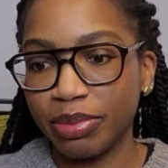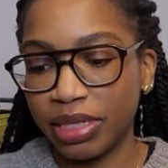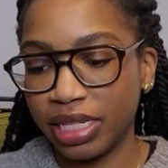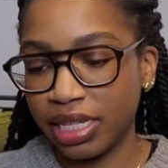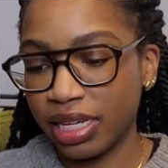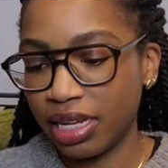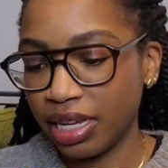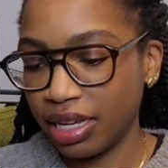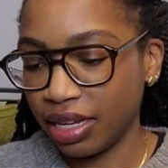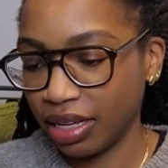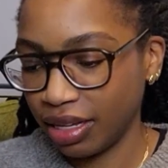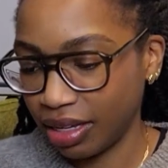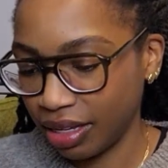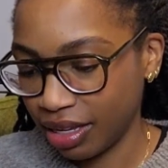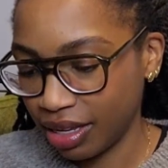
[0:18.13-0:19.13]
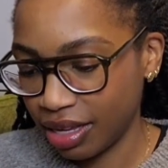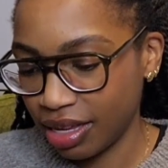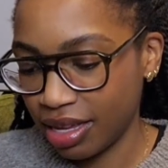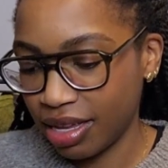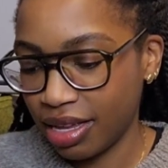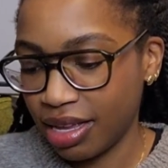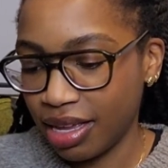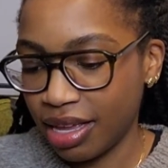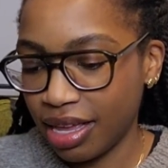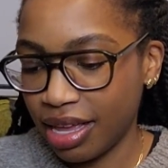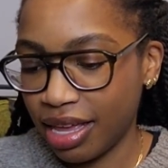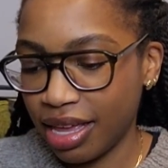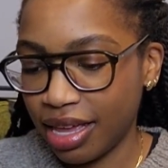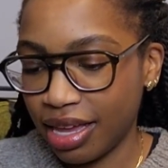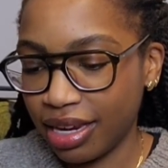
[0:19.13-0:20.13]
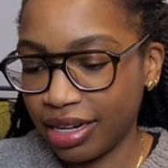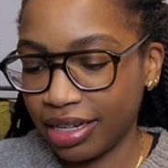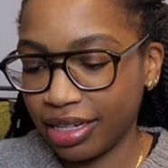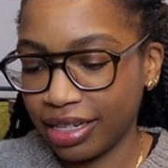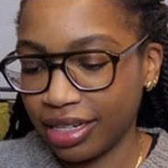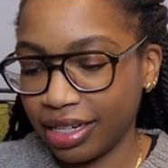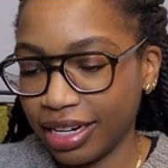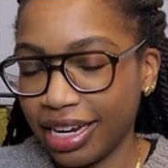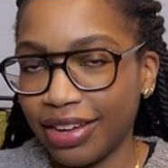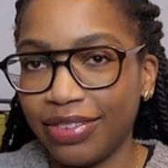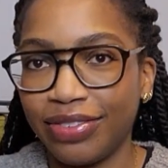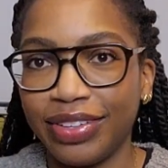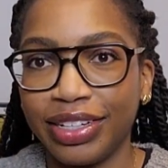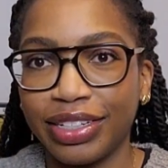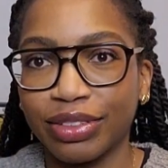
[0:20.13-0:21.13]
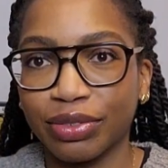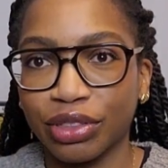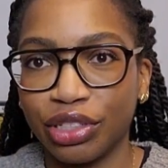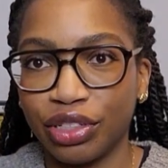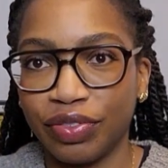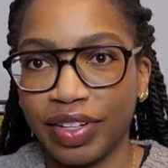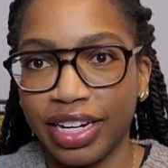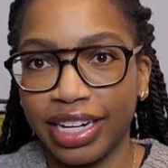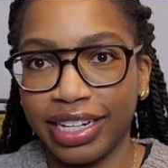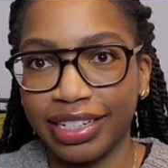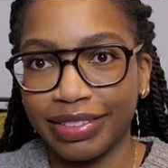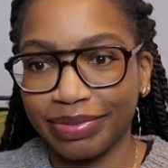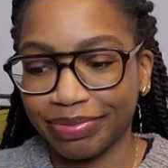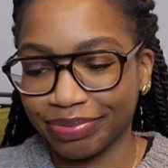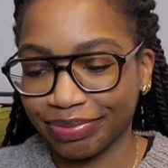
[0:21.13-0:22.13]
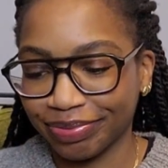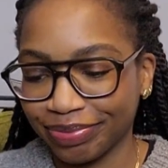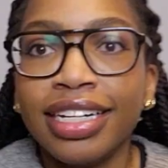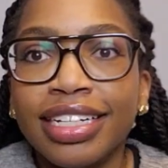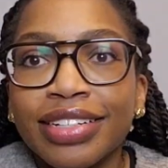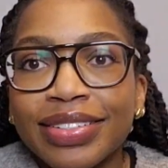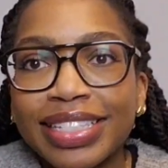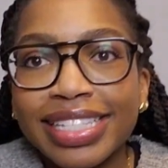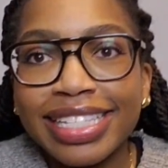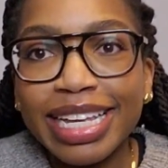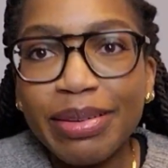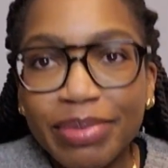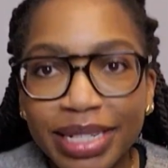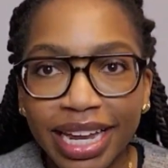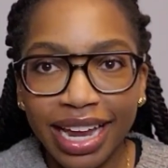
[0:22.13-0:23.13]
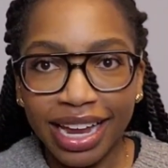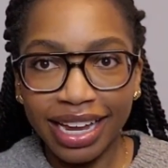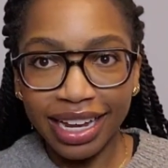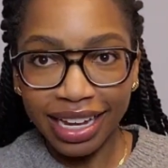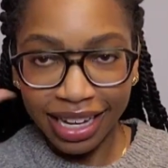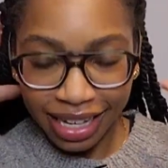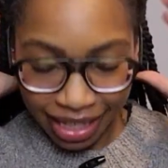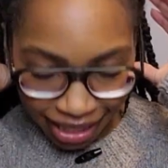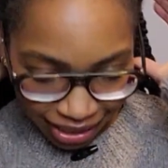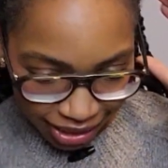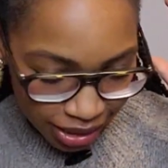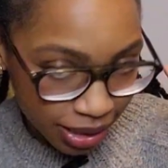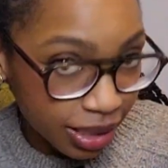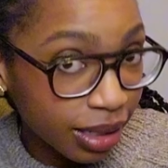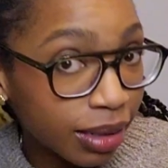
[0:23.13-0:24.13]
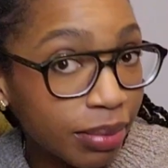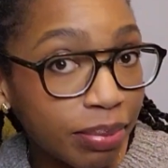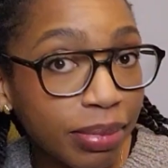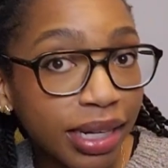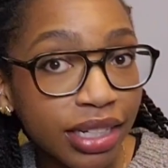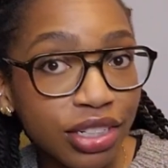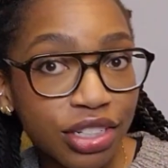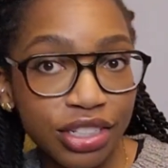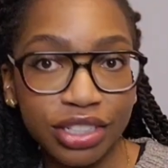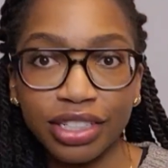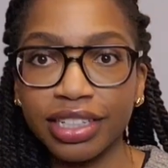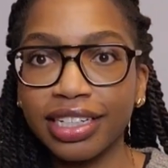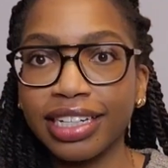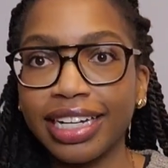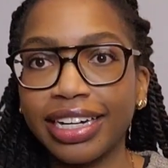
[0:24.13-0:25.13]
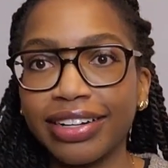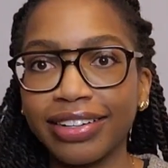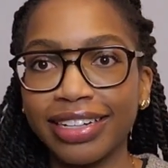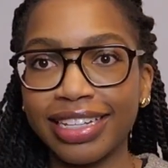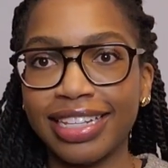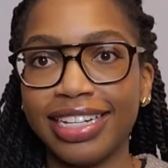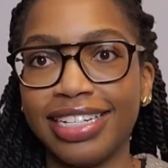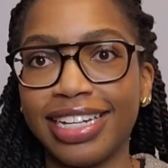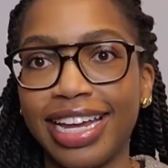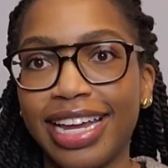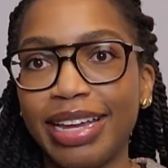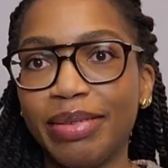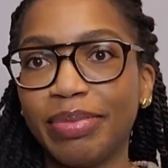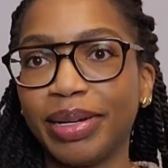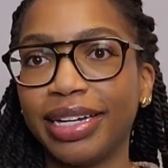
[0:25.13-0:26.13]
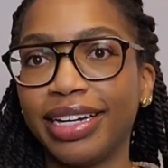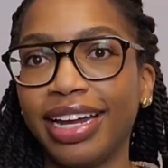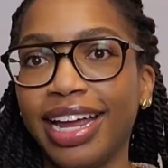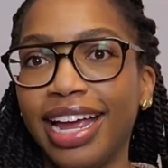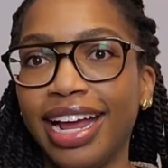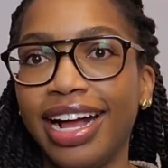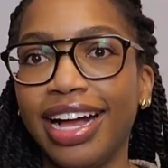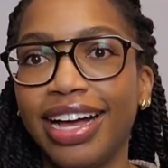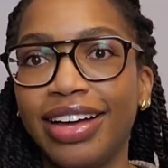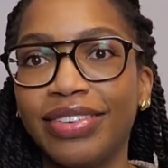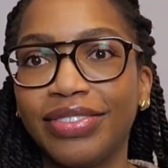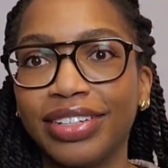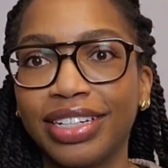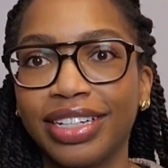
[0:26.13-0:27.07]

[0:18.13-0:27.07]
tea, and I feel rejuvenated. So it's the same day. It's much later in the day, but I have